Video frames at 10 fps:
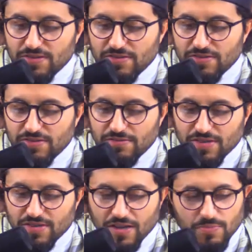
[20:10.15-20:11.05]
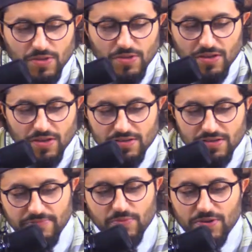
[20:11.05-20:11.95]
So jazakumullah khairan to
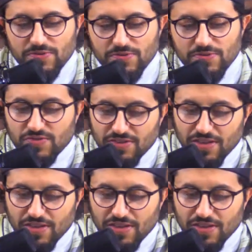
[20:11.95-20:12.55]
everyone who's